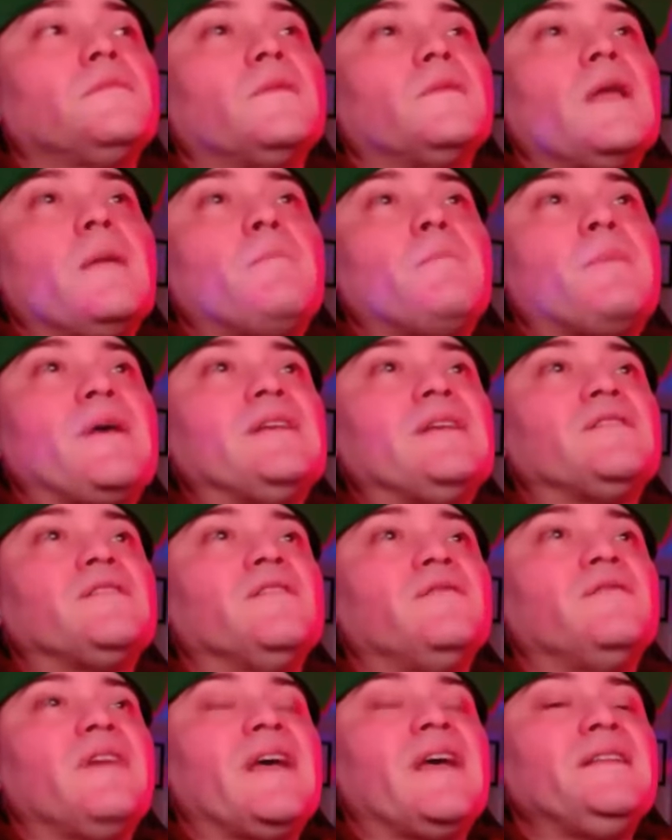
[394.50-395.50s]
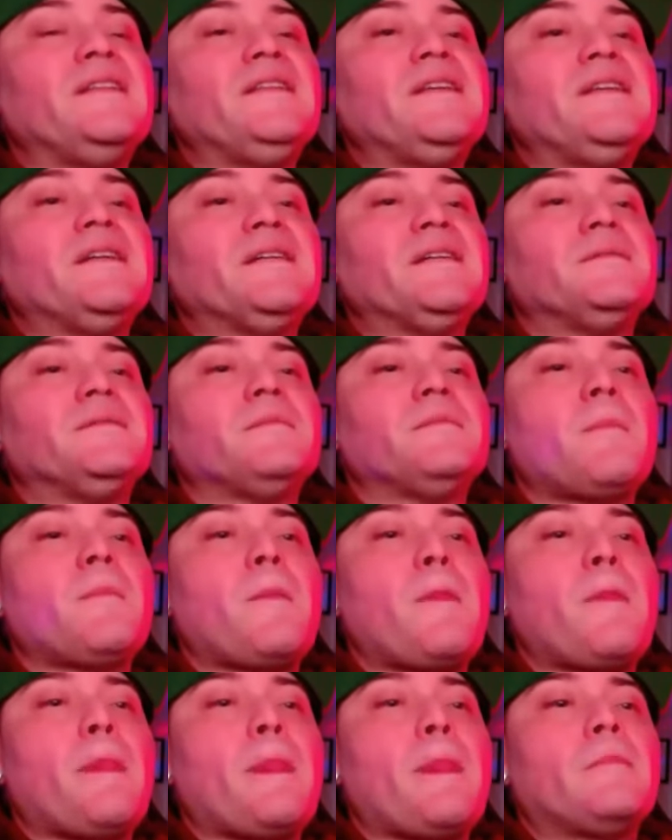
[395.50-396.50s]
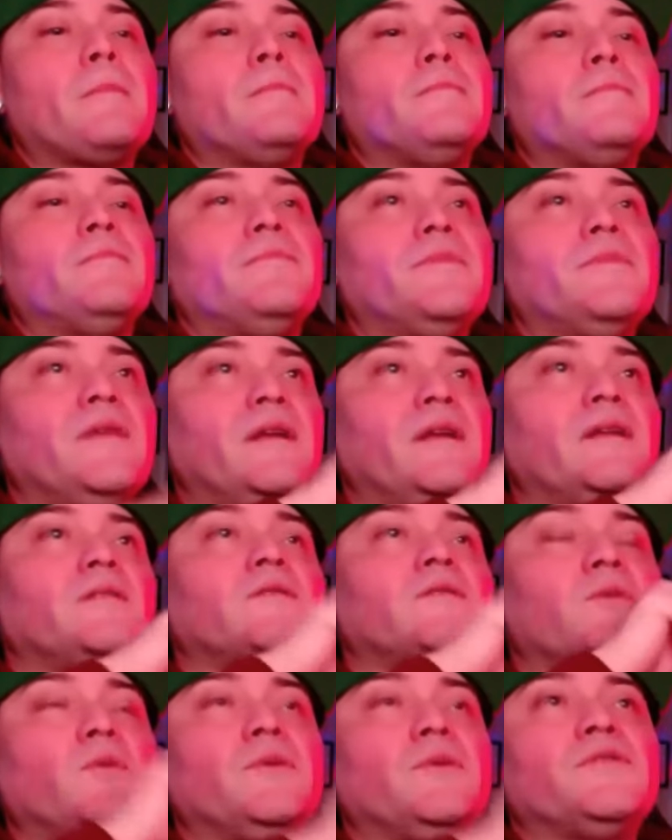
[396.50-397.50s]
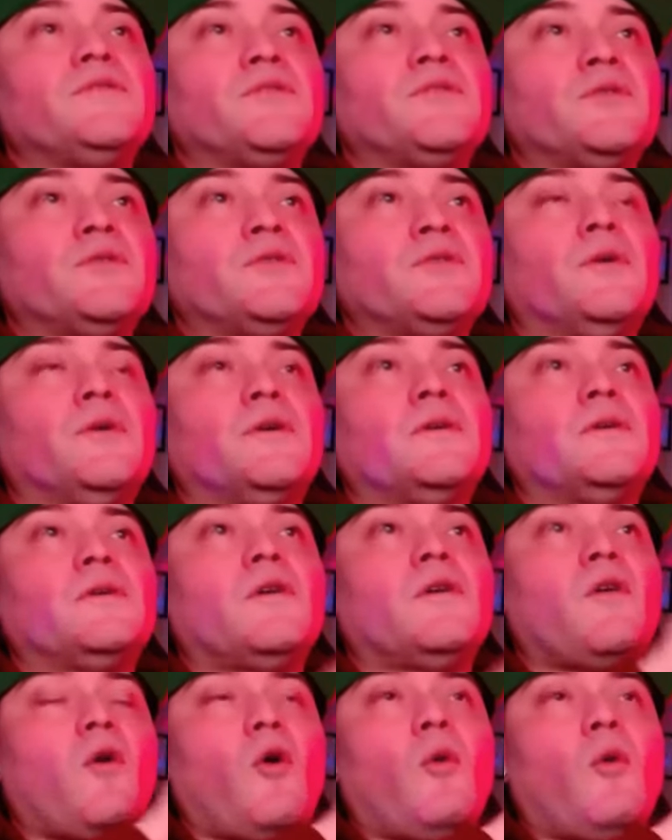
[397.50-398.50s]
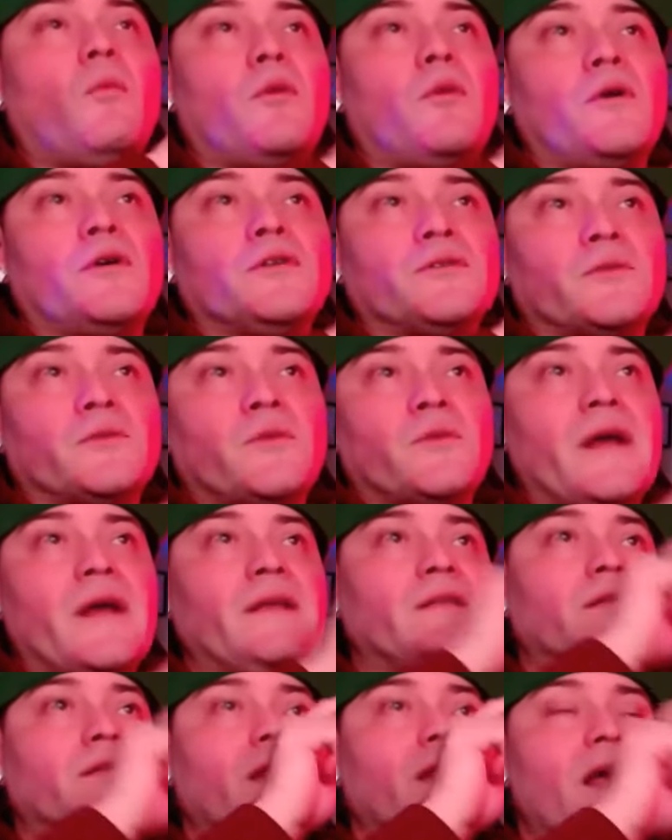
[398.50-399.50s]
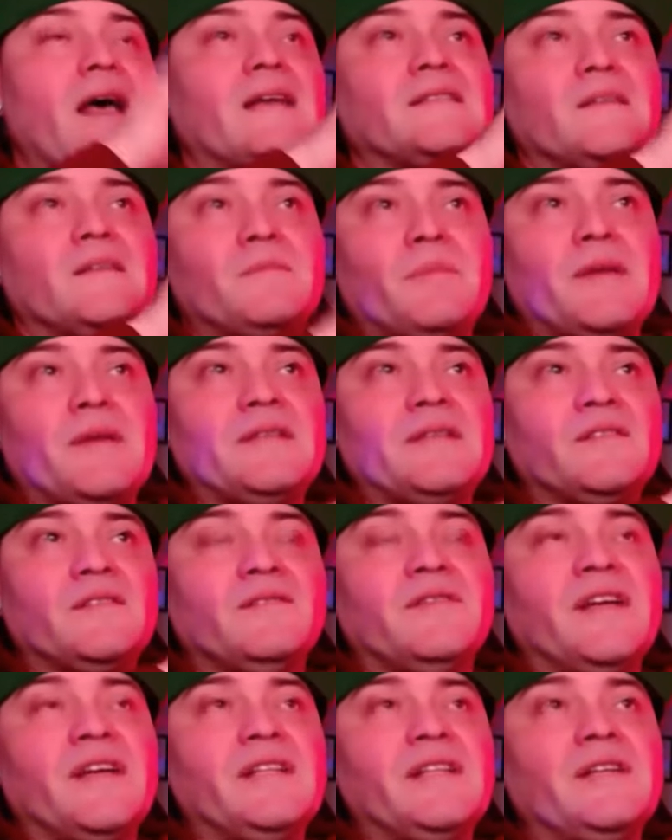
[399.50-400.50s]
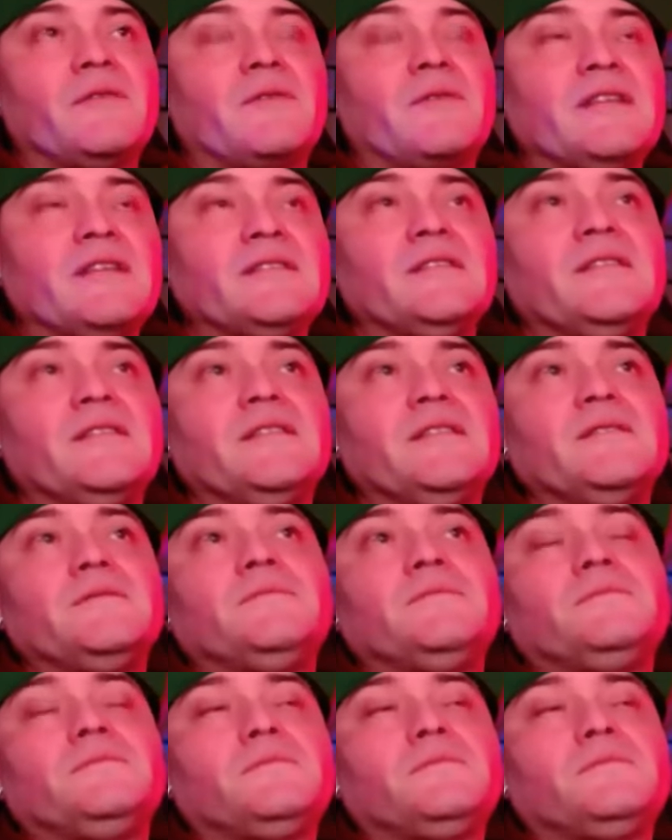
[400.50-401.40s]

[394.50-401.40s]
And Pennsylvania needed to ensure Kohlberger's rights as a Pennsylvania resident.